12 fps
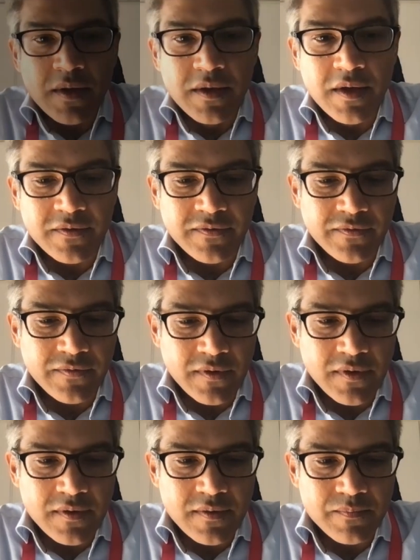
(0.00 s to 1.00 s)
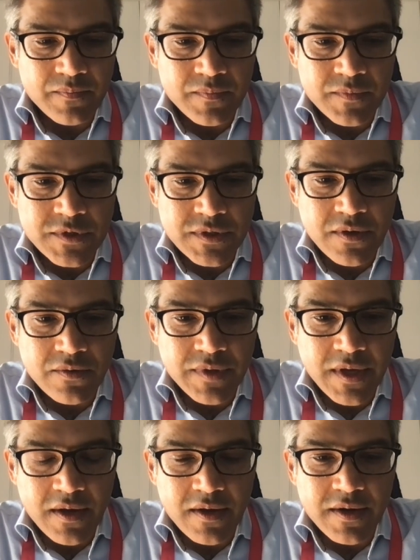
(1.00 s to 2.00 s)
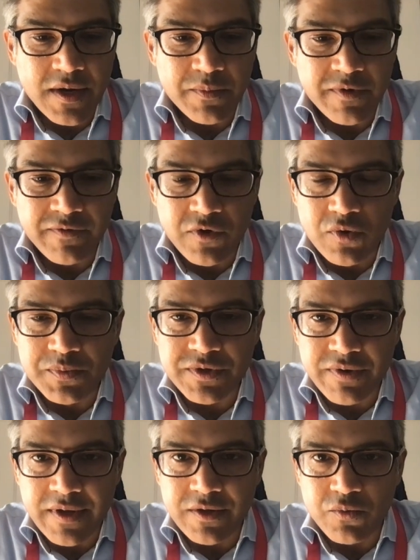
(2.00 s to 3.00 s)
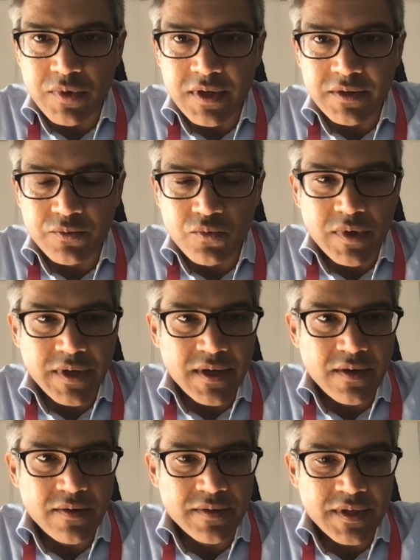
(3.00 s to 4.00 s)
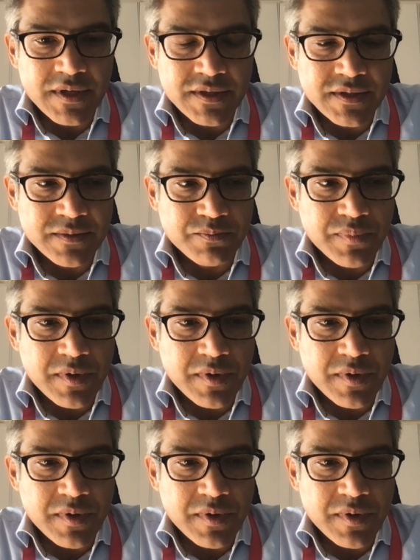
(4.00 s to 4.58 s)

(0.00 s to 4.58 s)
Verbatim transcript: Yes, so there are a number of groups around the world working on this.